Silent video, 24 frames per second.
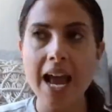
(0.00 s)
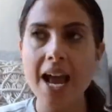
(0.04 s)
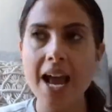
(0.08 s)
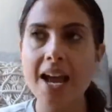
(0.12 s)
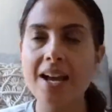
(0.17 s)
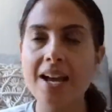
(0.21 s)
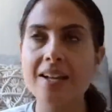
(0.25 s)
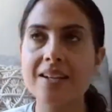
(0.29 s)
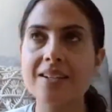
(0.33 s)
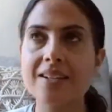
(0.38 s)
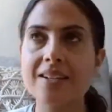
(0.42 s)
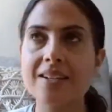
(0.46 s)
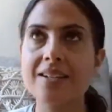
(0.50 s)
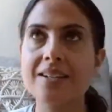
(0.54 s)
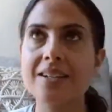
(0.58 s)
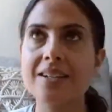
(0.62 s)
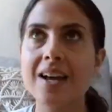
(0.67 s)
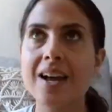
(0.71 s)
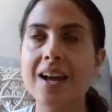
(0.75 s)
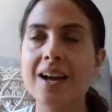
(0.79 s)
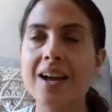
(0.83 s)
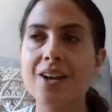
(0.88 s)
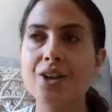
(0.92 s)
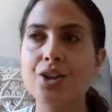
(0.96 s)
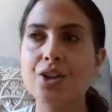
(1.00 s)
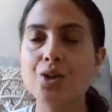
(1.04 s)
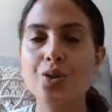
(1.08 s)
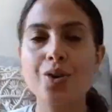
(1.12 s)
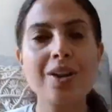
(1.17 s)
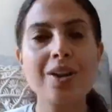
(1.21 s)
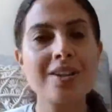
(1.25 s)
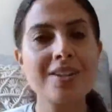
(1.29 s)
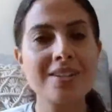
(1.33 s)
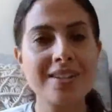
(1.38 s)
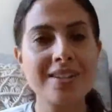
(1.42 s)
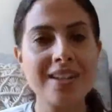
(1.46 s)
and
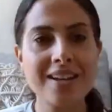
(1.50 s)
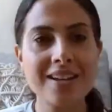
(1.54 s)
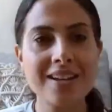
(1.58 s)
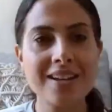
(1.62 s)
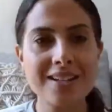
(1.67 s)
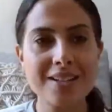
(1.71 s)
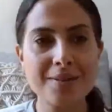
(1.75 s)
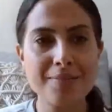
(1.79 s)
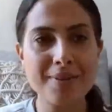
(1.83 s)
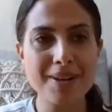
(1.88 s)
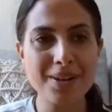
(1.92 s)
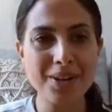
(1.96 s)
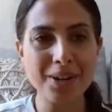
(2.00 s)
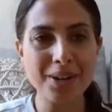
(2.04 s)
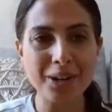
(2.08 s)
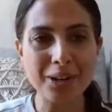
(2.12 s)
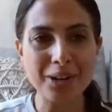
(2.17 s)
trust that it's been